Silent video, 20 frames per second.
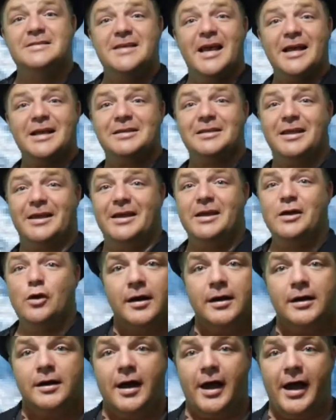Secondly,
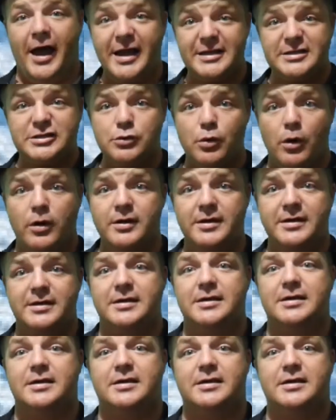a H2O